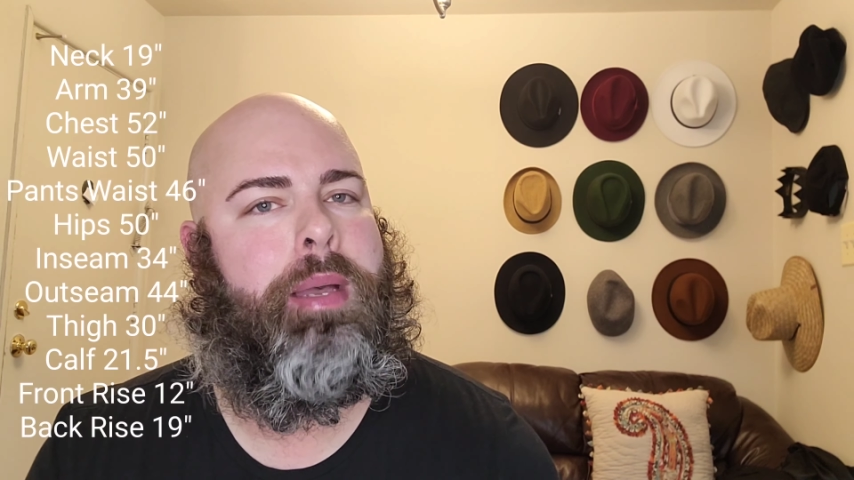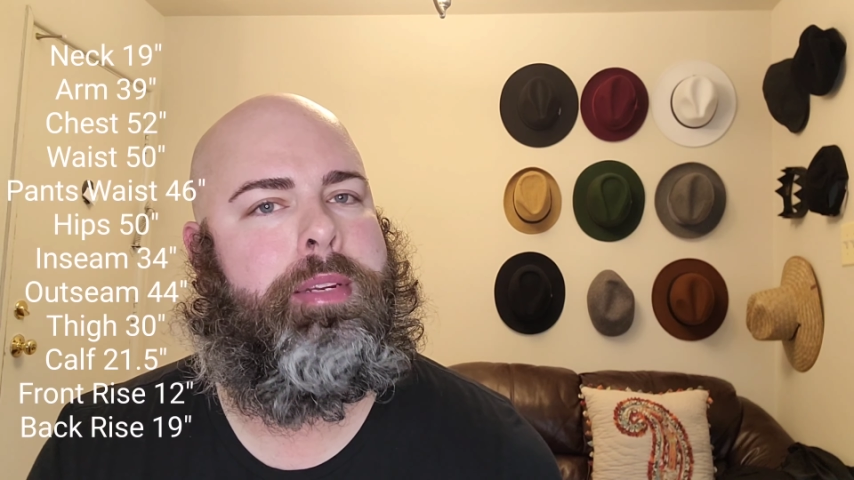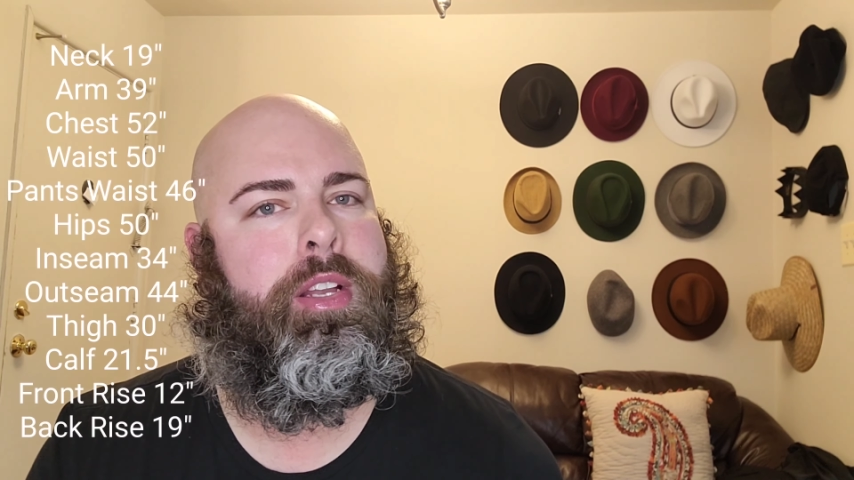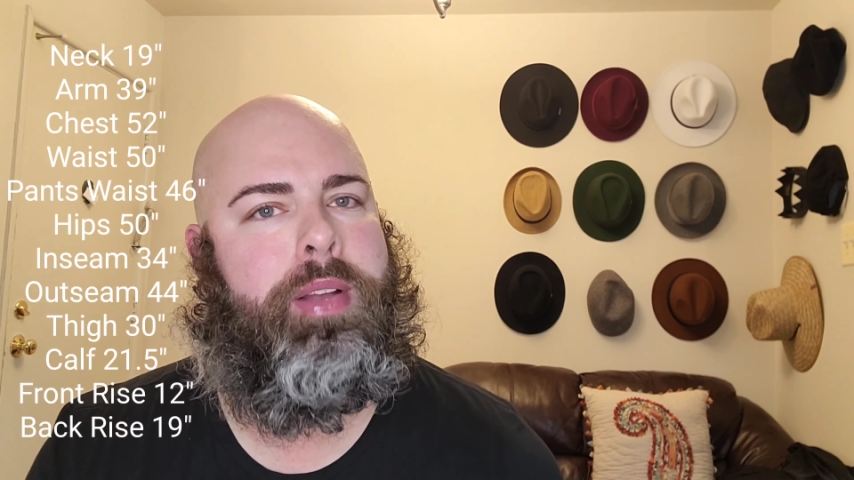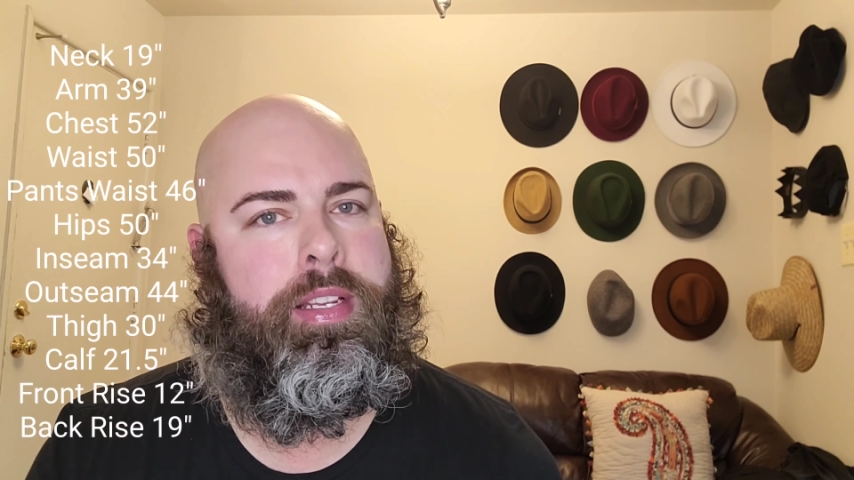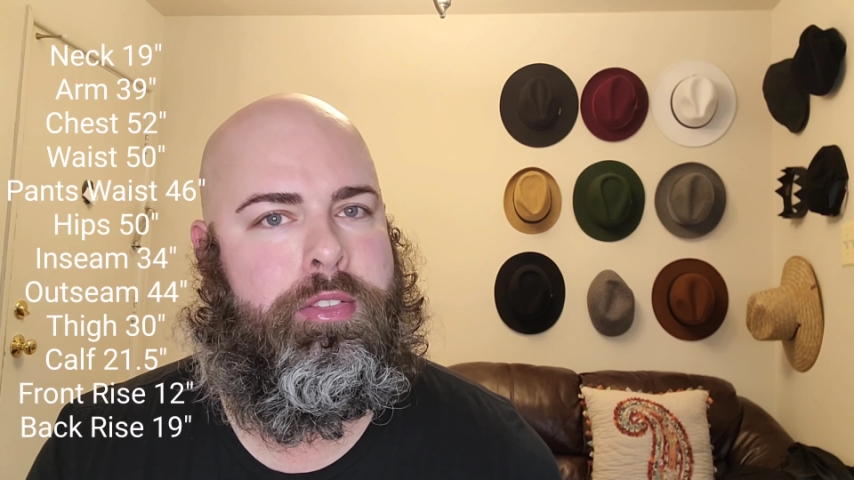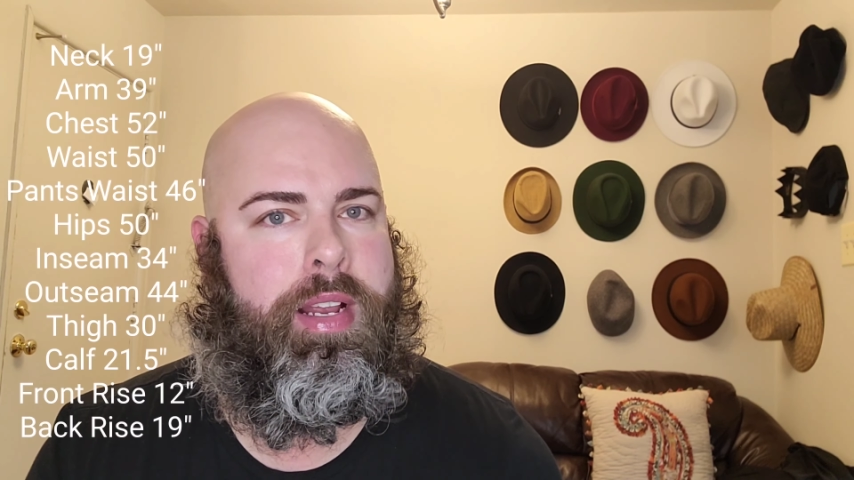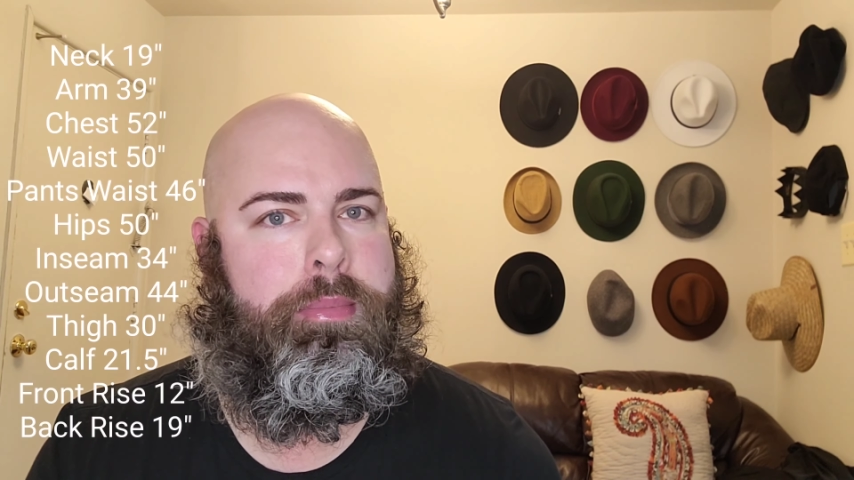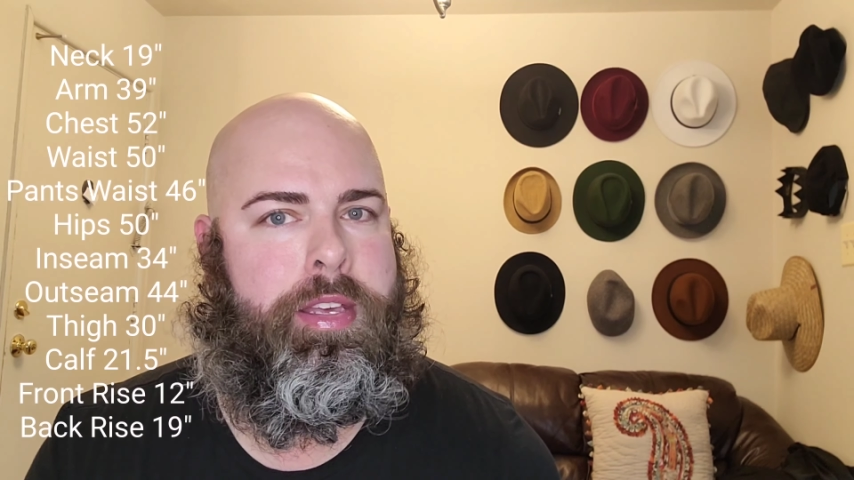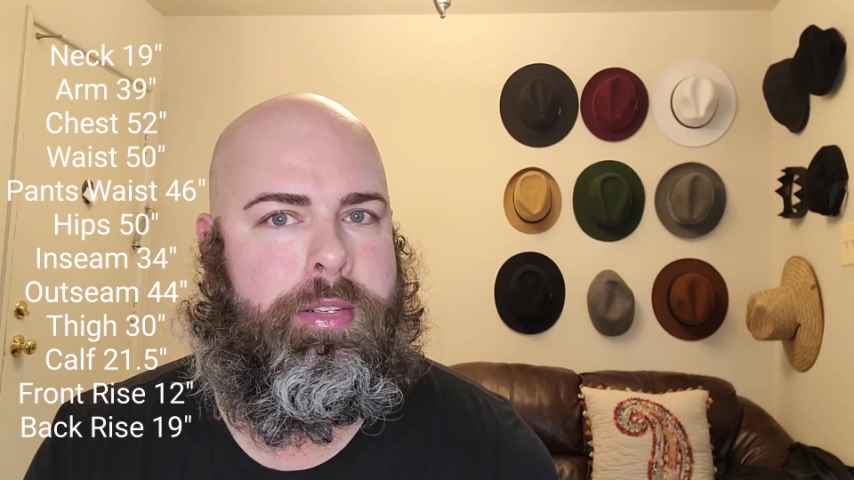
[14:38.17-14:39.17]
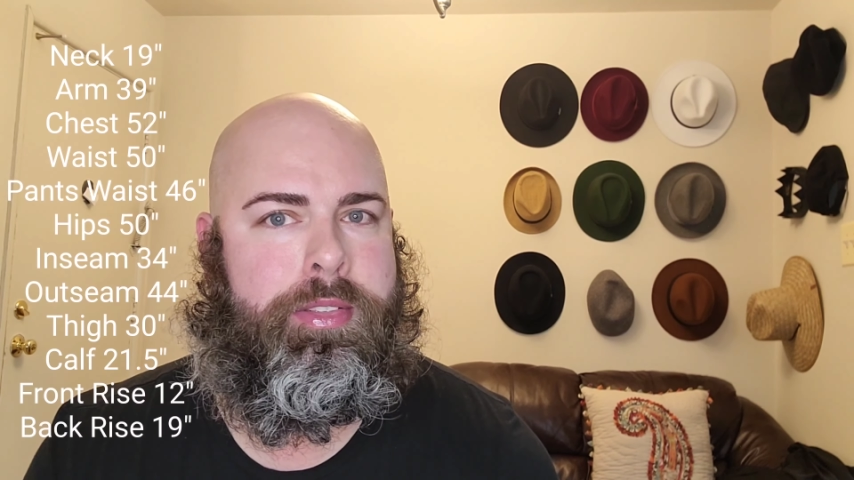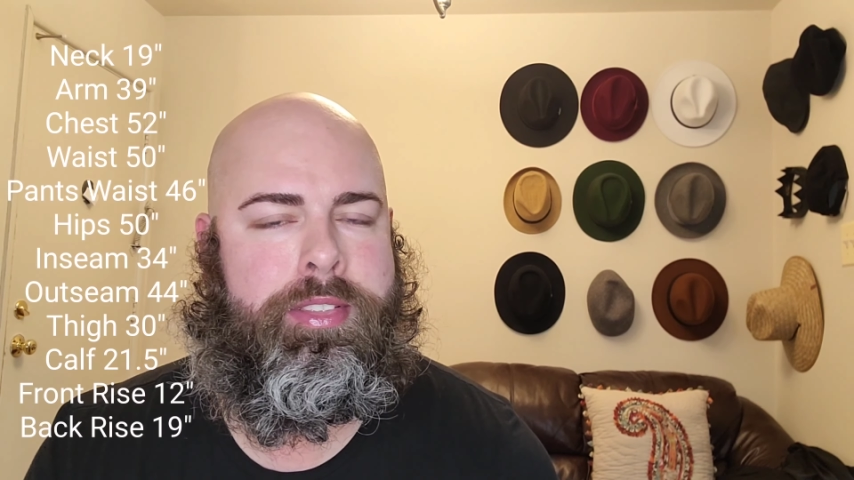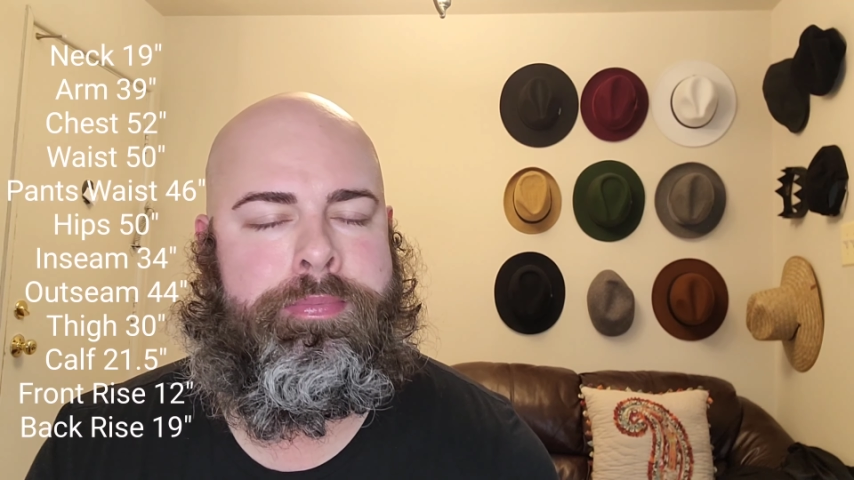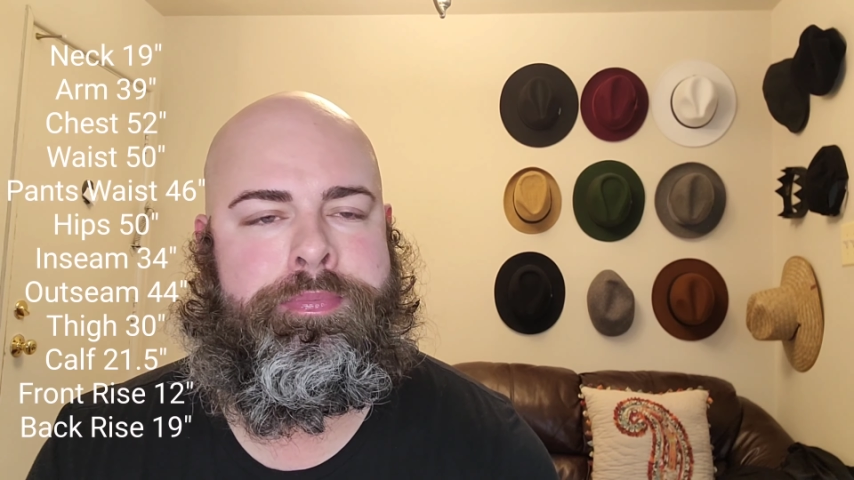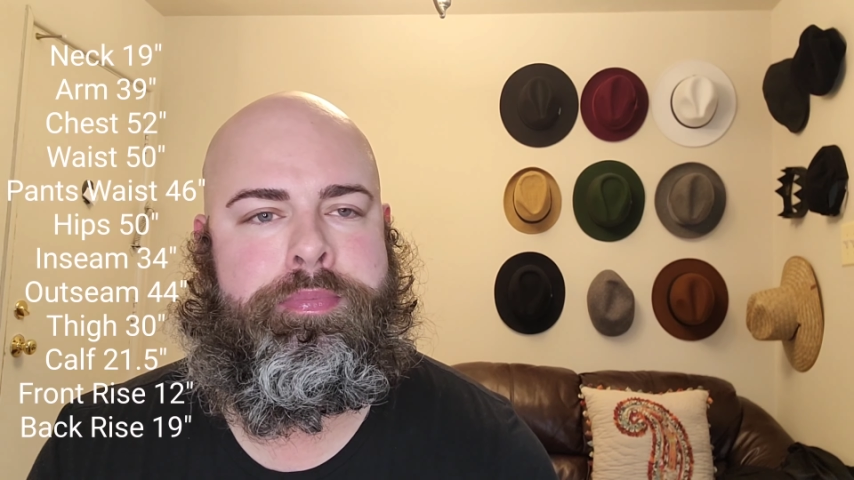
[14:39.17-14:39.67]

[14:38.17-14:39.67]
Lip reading: I'm gonna go ahead and grab those.